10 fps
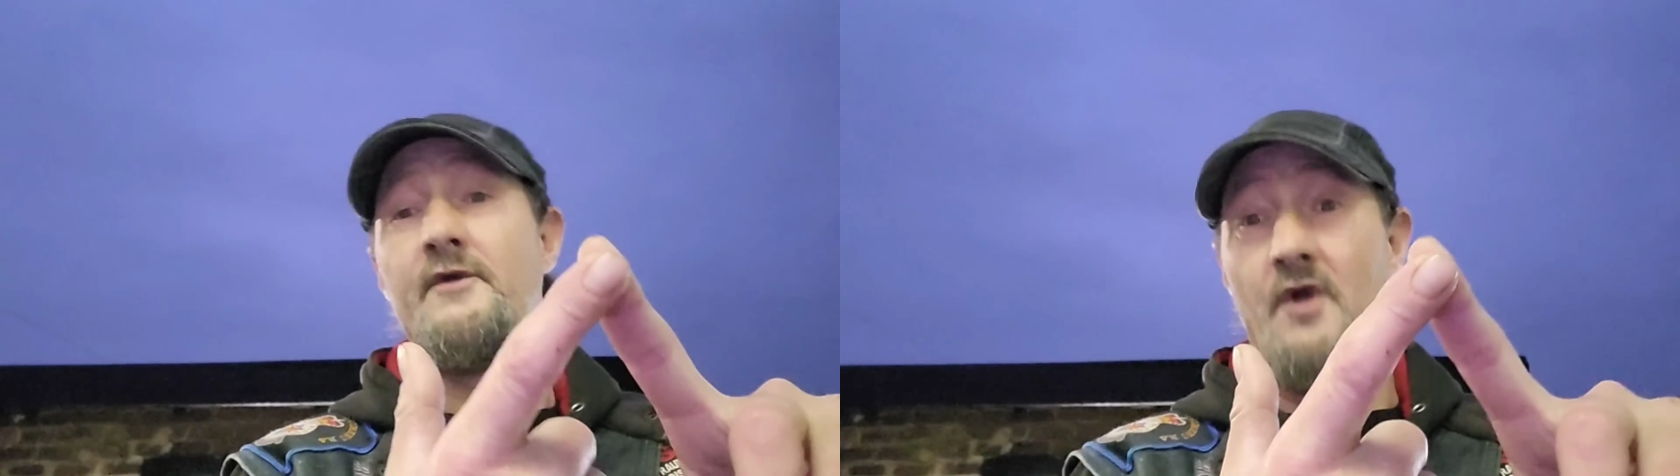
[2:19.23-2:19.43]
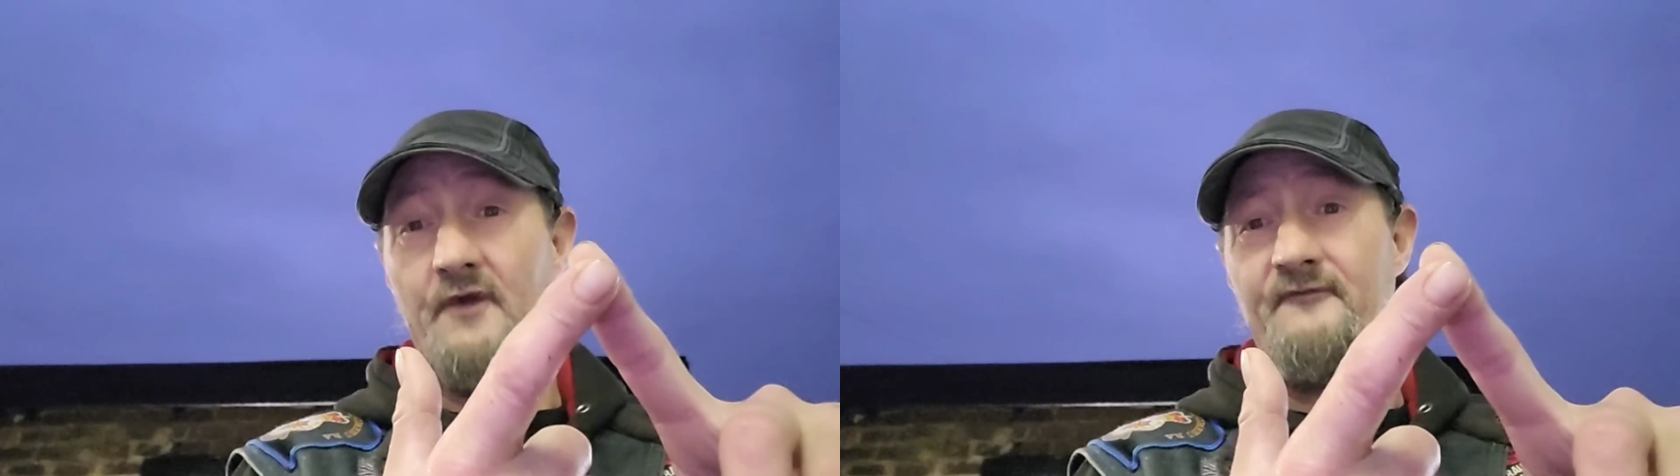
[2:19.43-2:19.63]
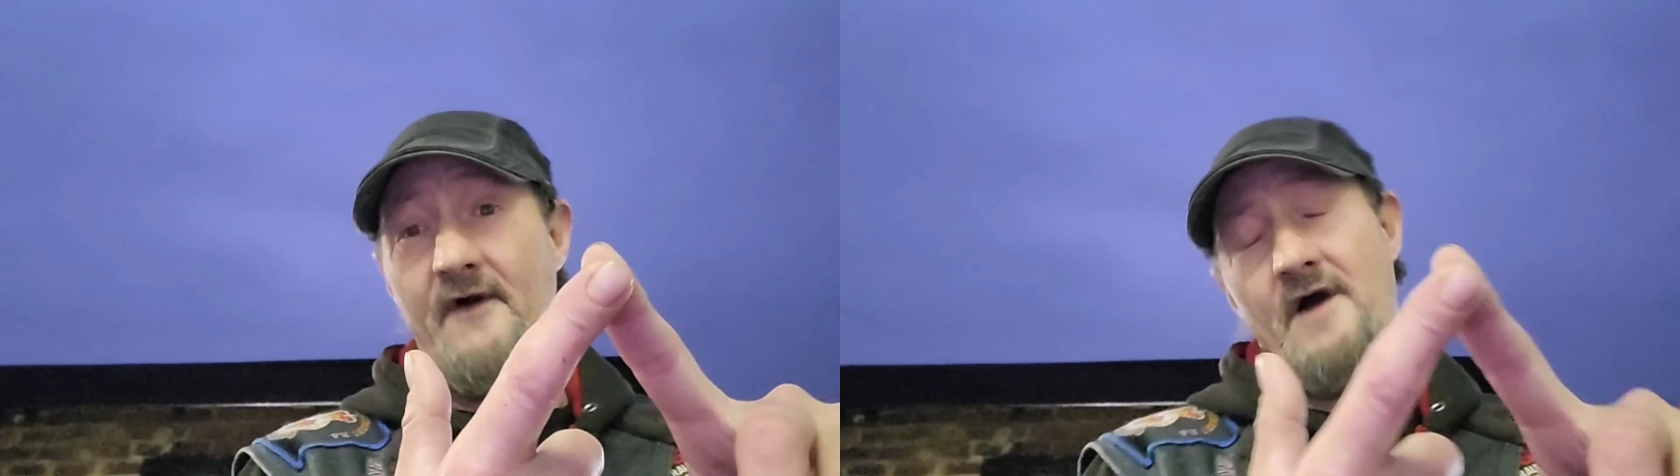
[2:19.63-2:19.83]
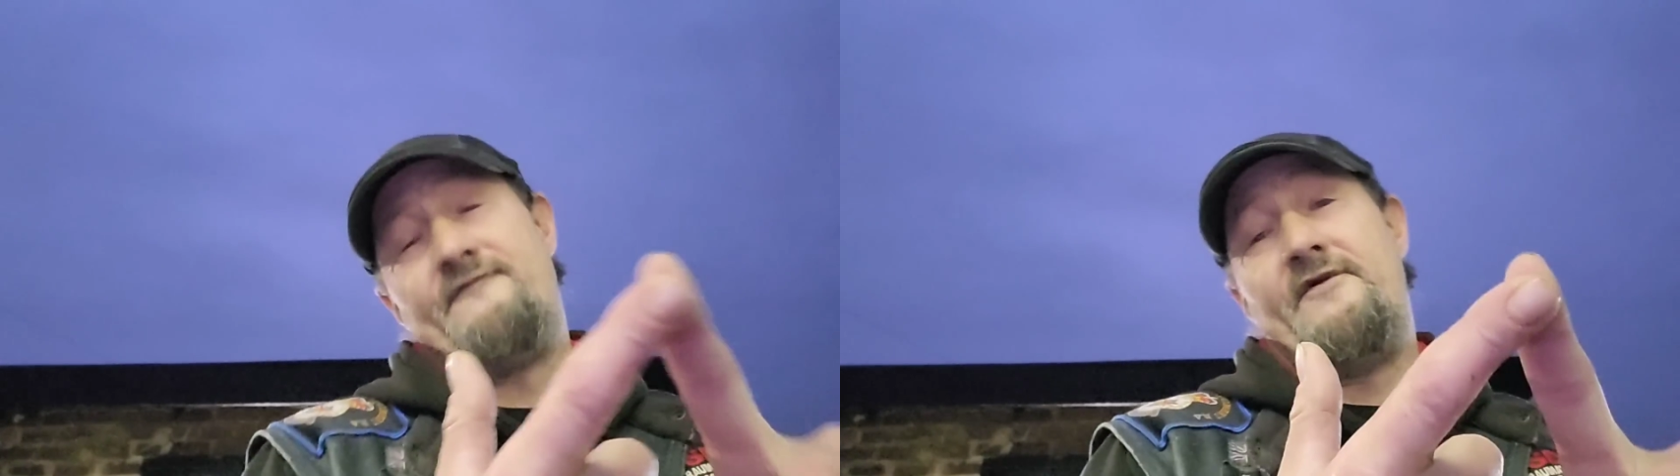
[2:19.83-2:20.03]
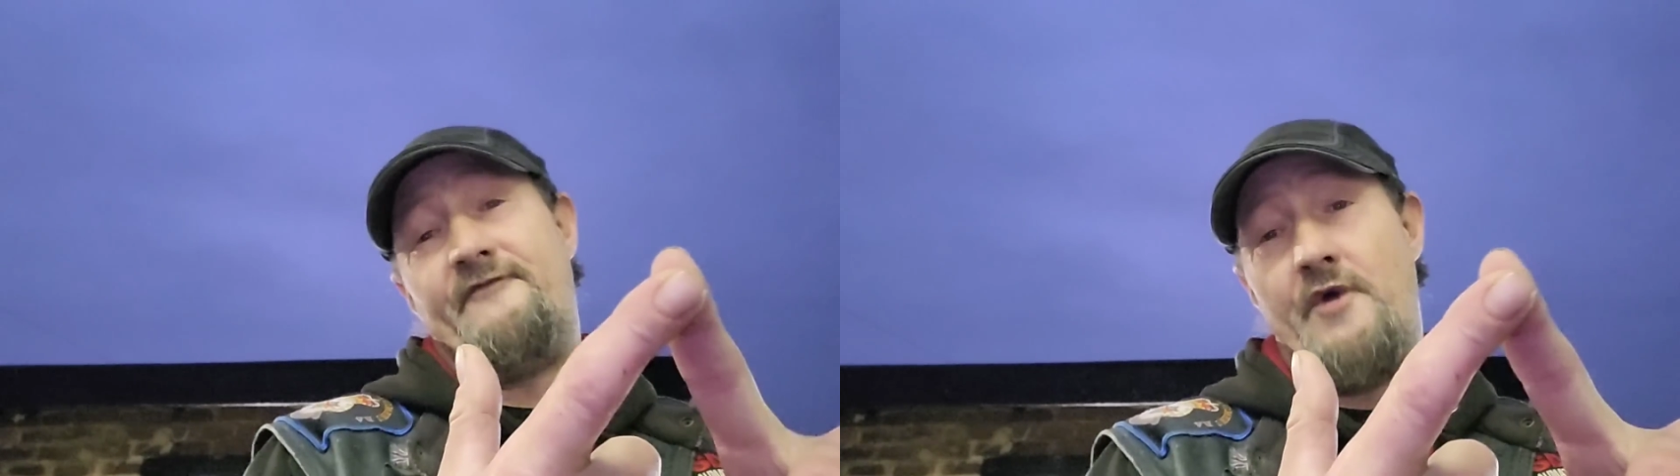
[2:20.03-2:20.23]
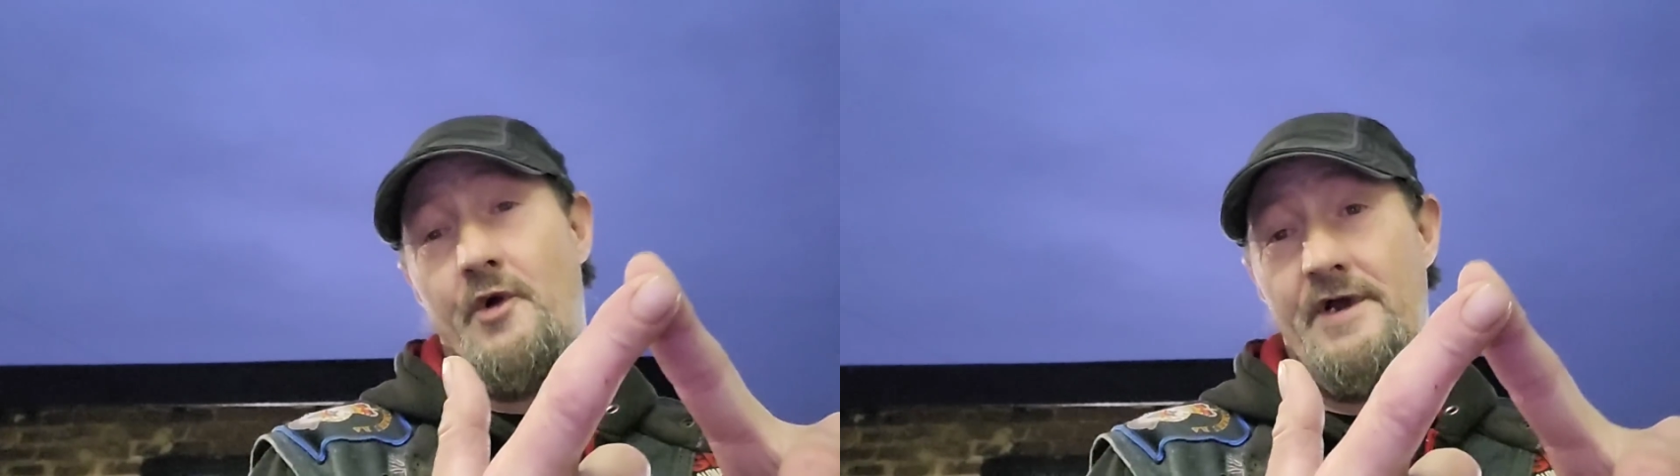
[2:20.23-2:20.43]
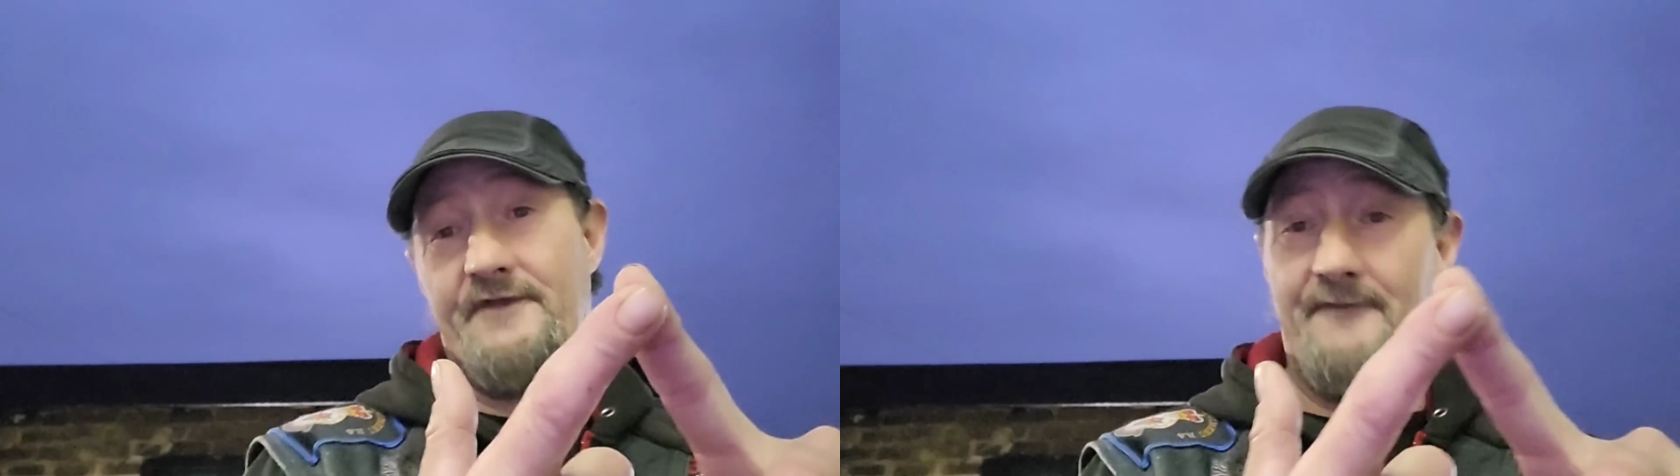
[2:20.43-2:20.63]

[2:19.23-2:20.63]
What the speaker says: godfather of koi as